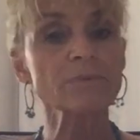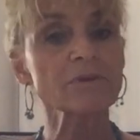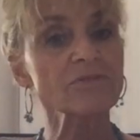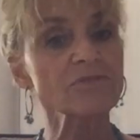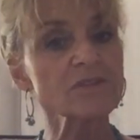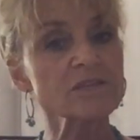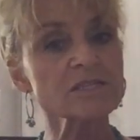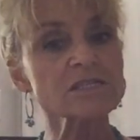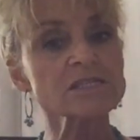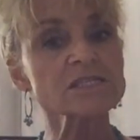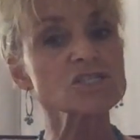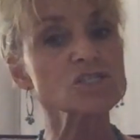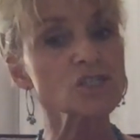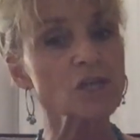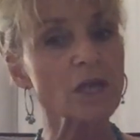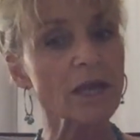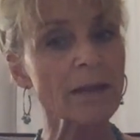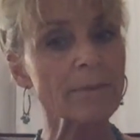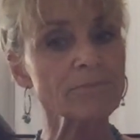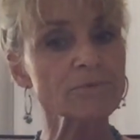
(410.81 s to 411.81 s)
but this
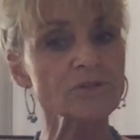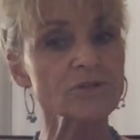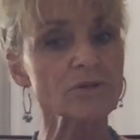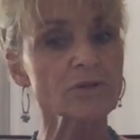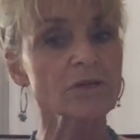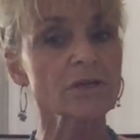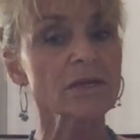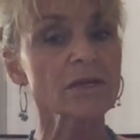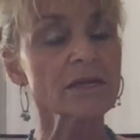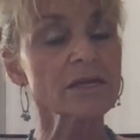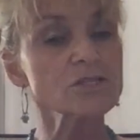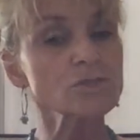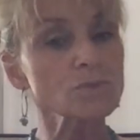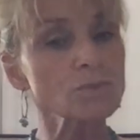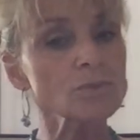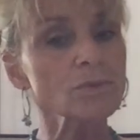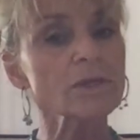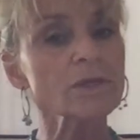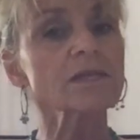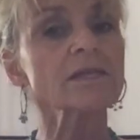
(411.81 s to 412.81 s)
chapter is
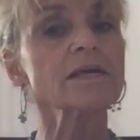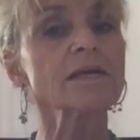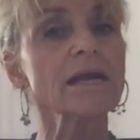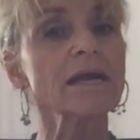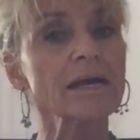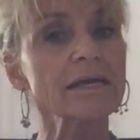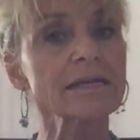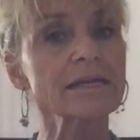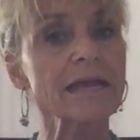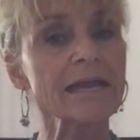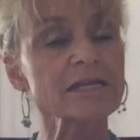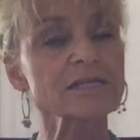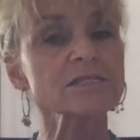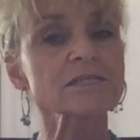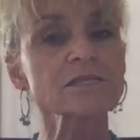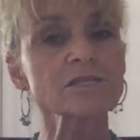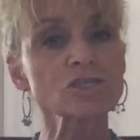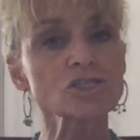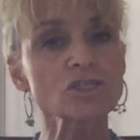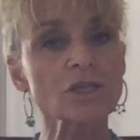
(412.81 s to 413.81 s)
really an
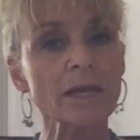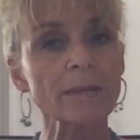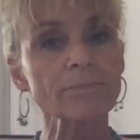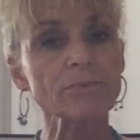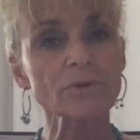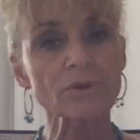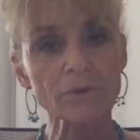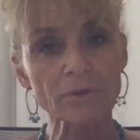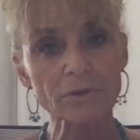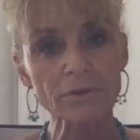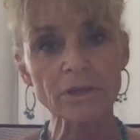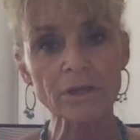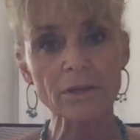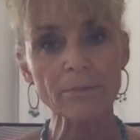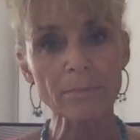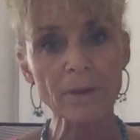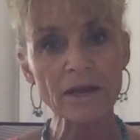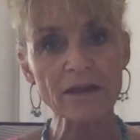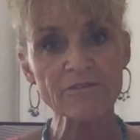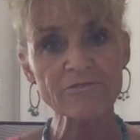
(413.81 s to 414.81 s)
excellent chapter in
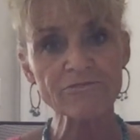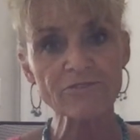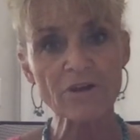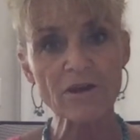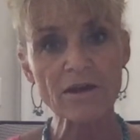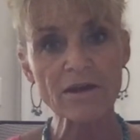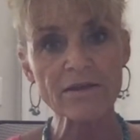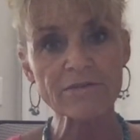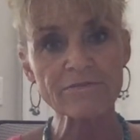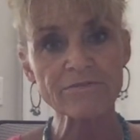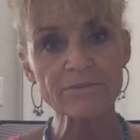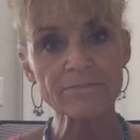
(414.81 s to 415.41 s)
Nehemiah 5.